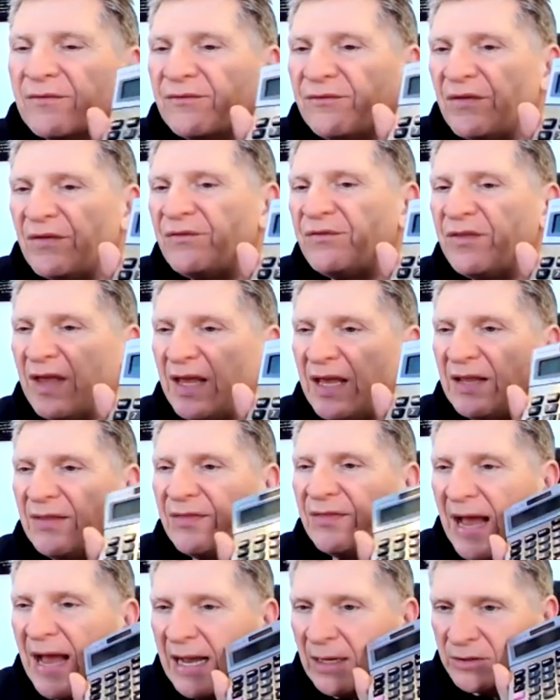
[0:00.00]

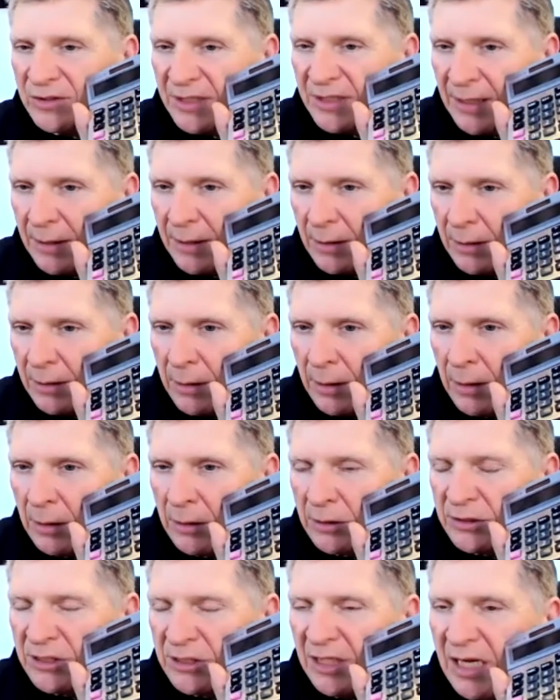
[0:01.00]
15,000
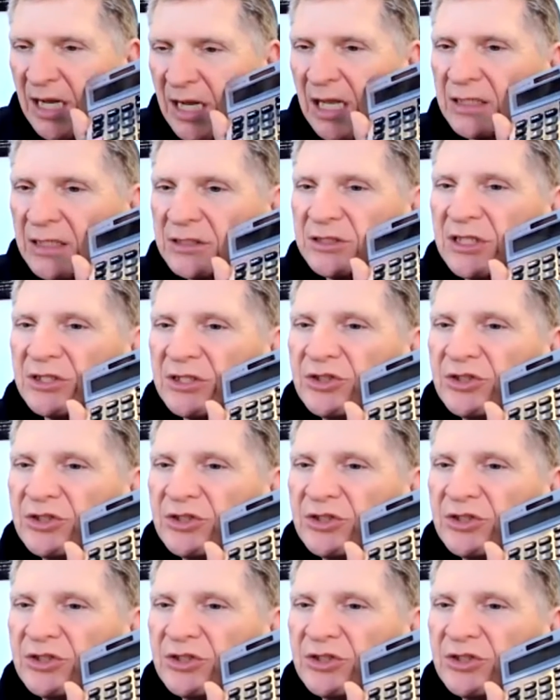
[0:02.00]
to